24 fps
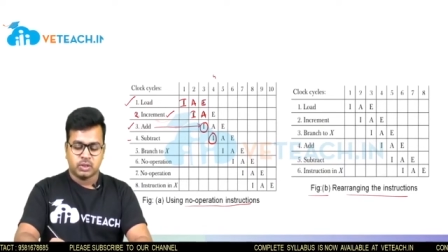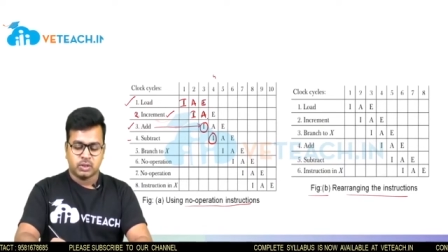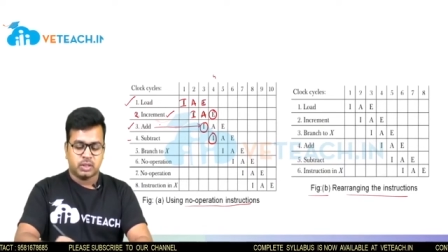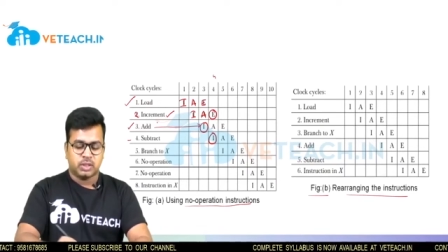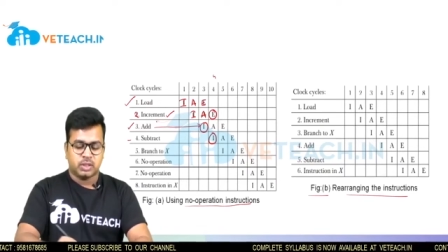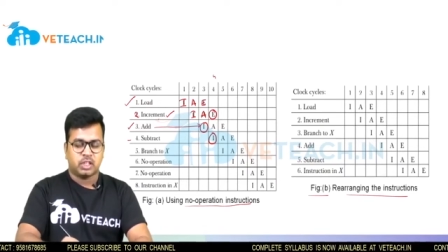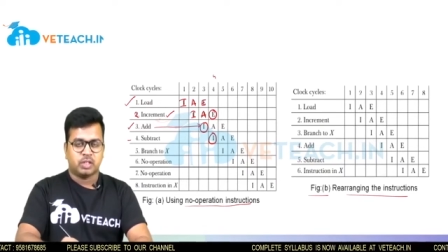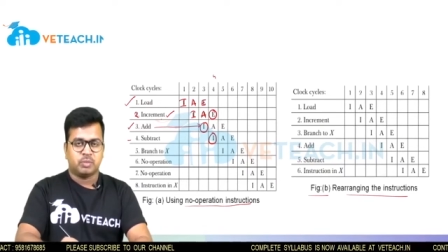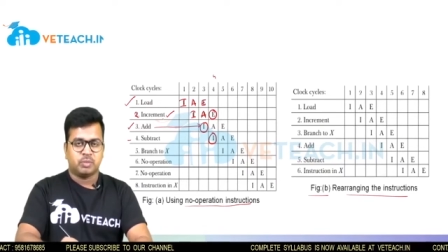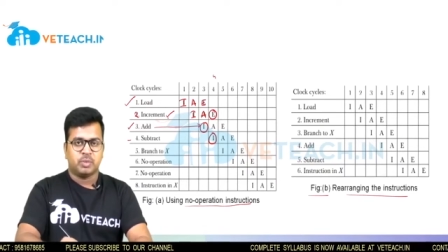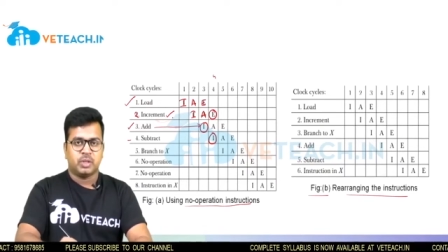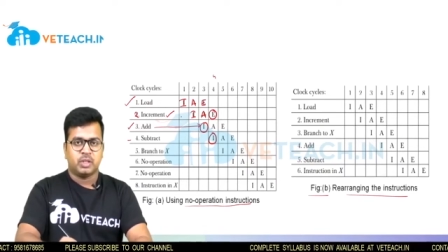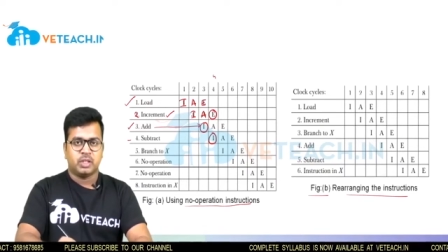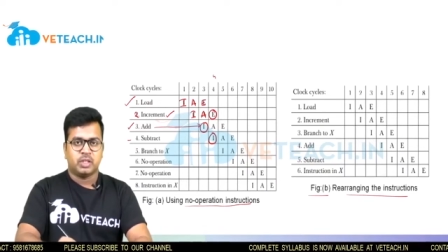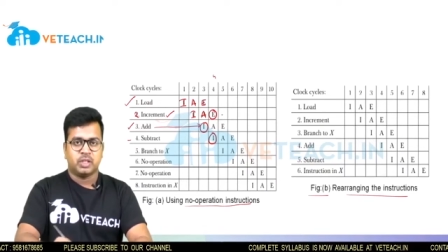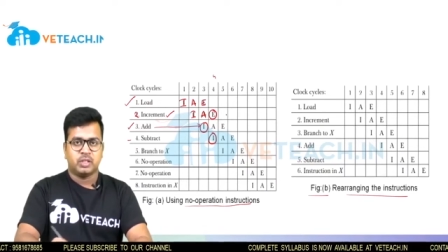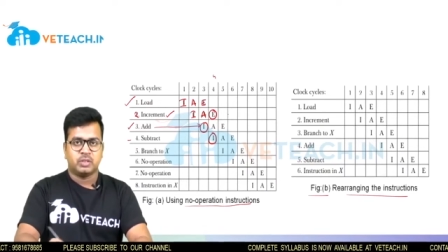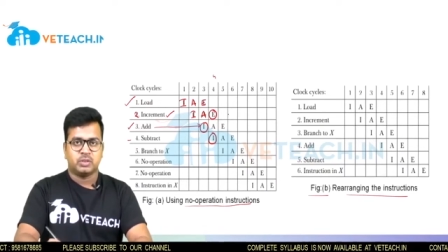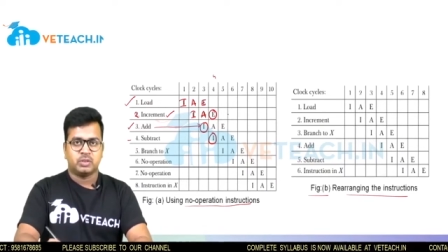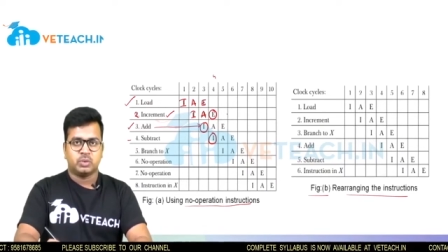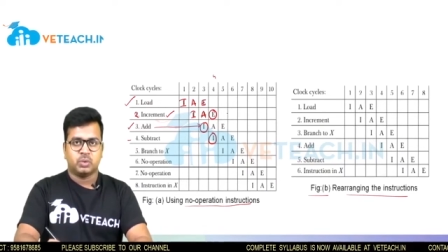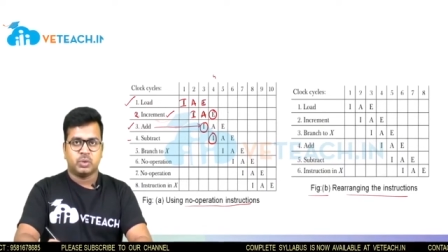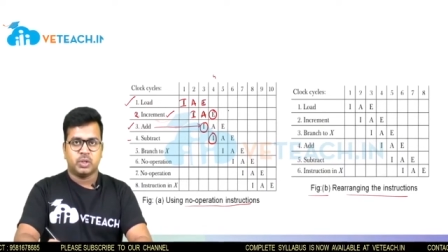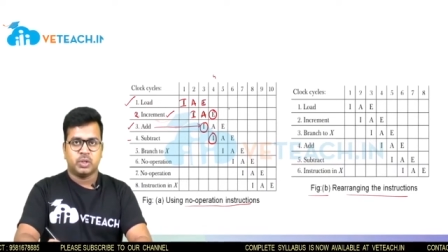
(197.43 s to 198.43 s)
increment
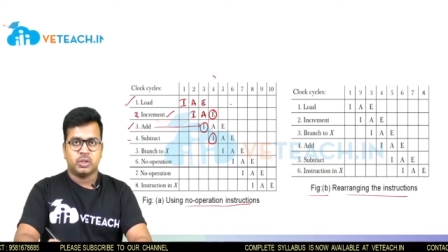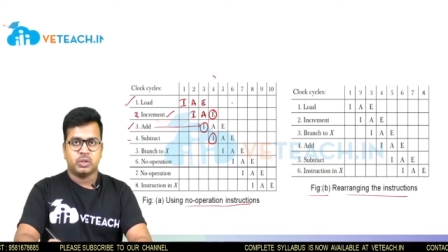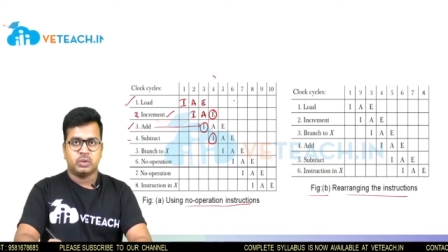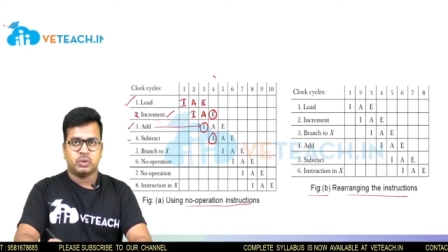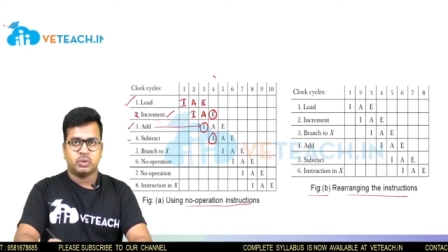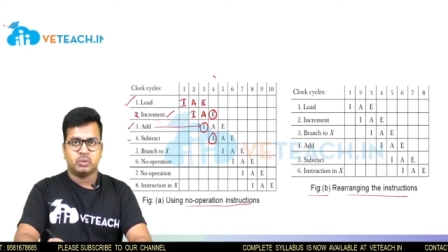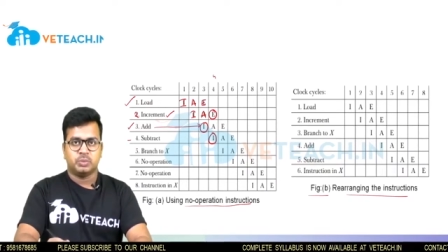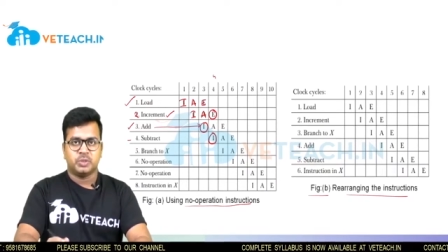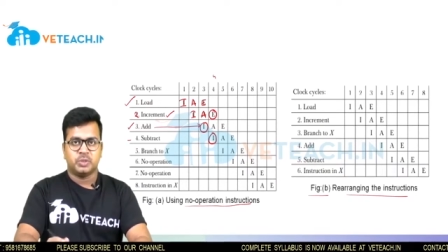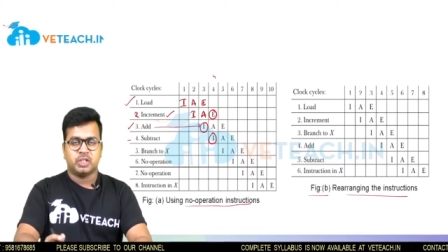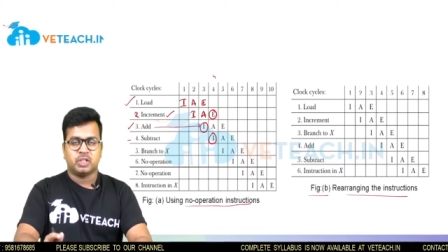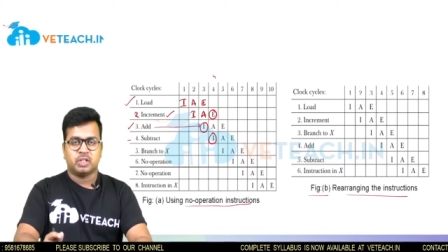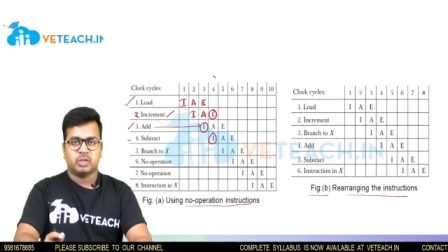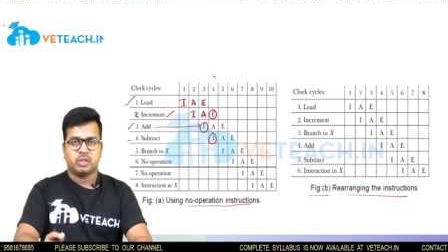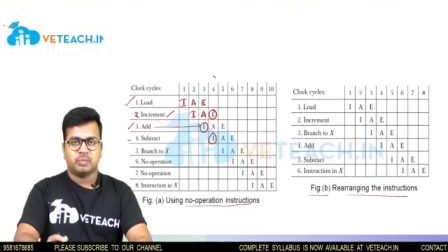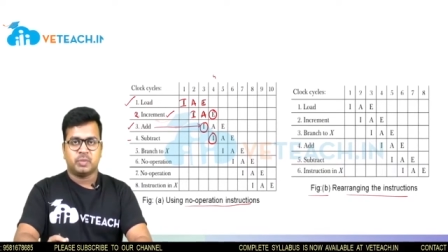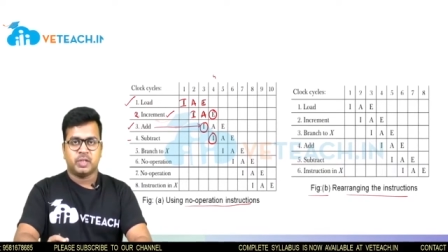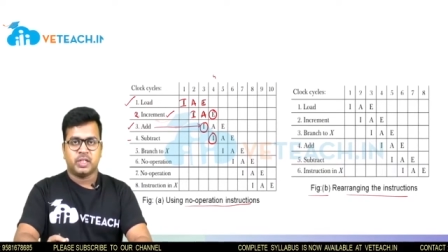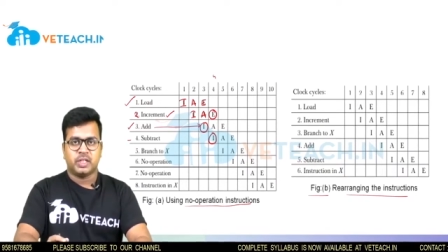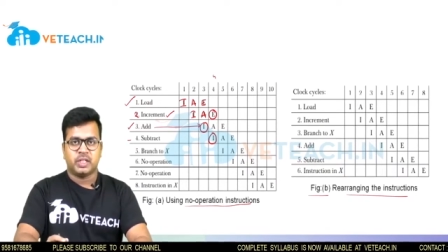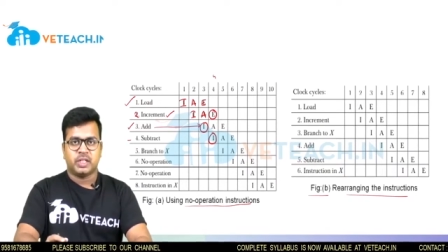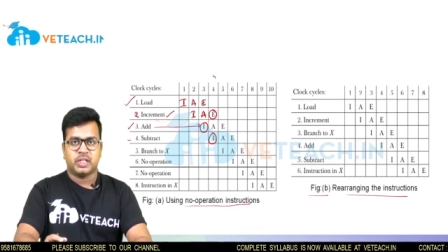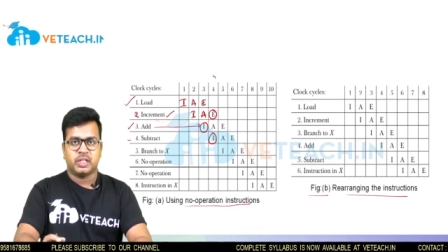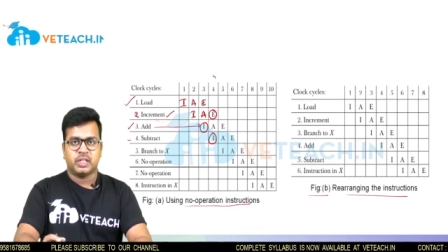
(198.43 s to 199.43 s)
is going to be
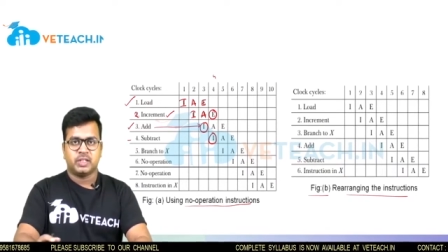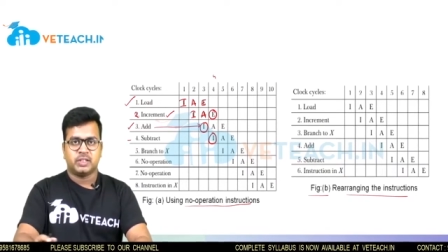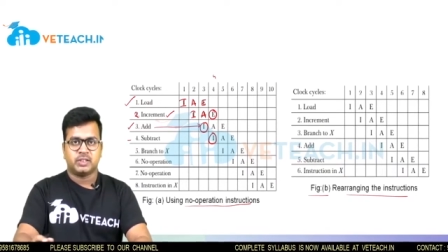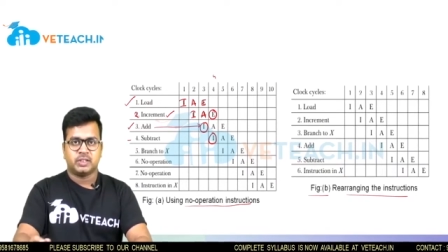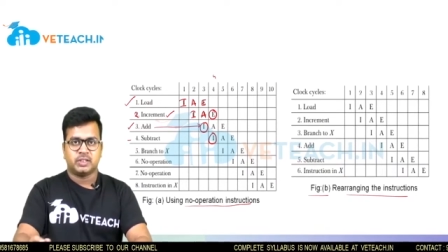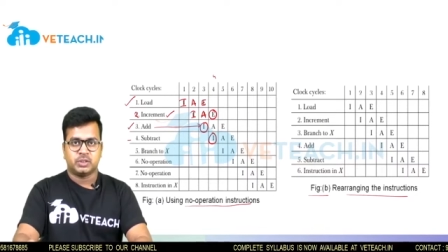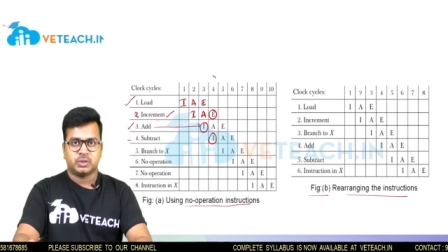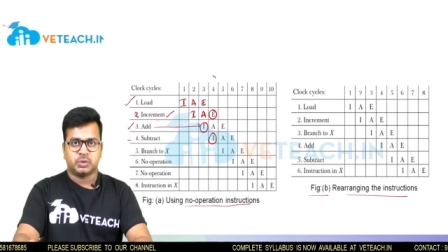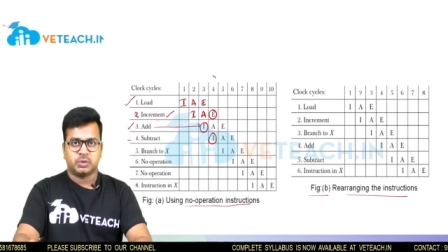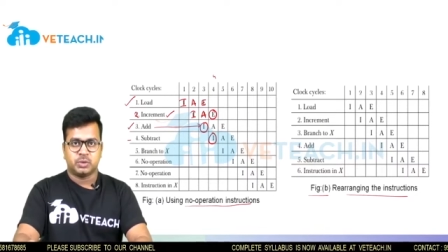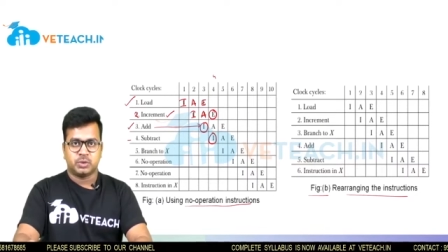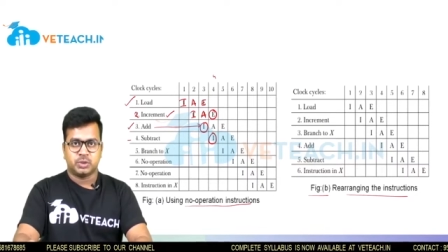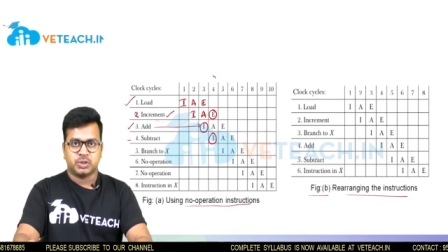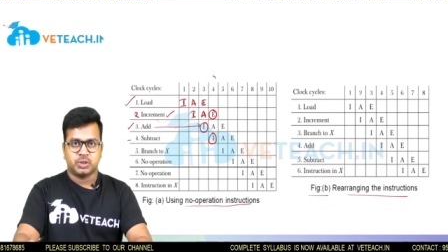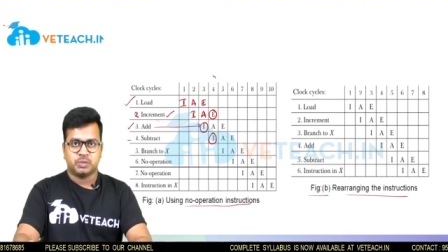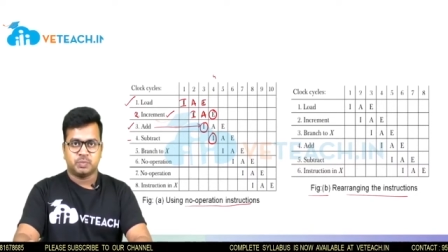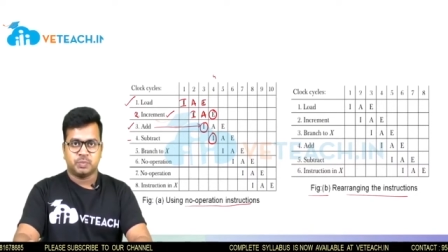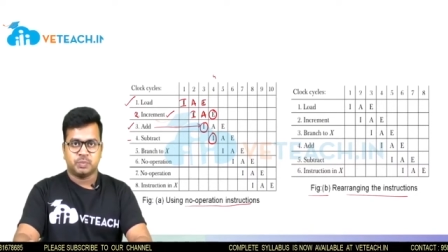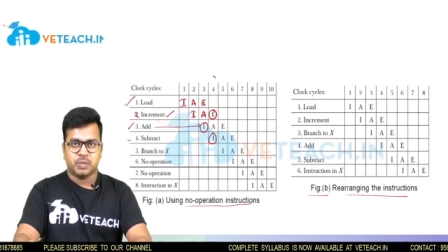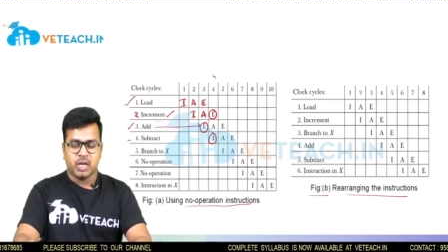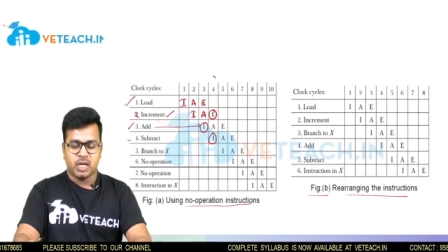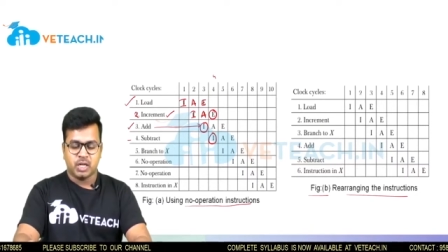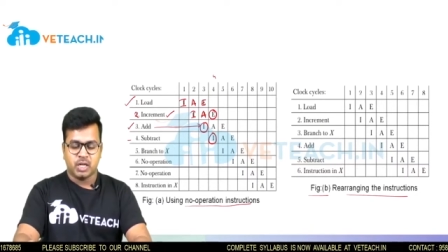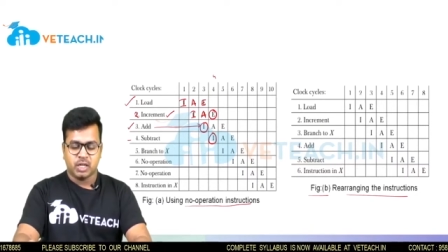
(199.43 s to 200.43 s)
completed its execution
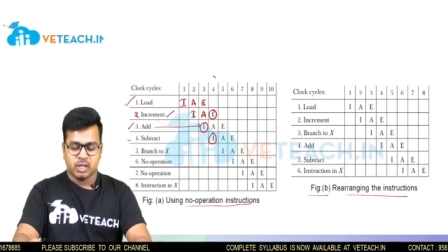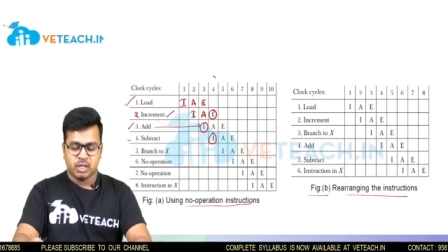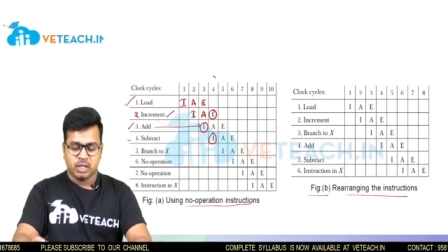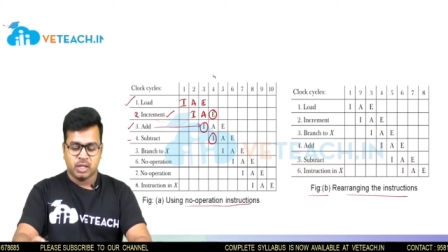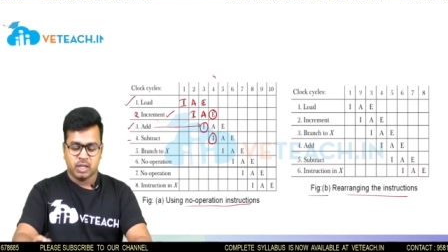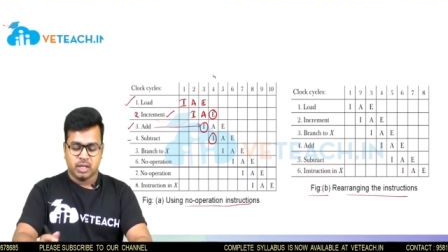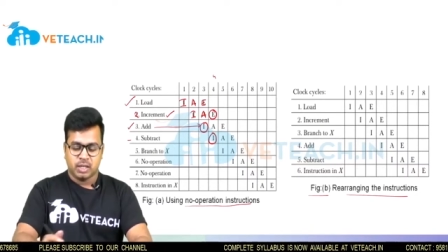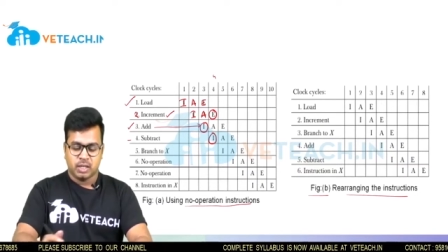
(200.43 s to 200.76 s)
part,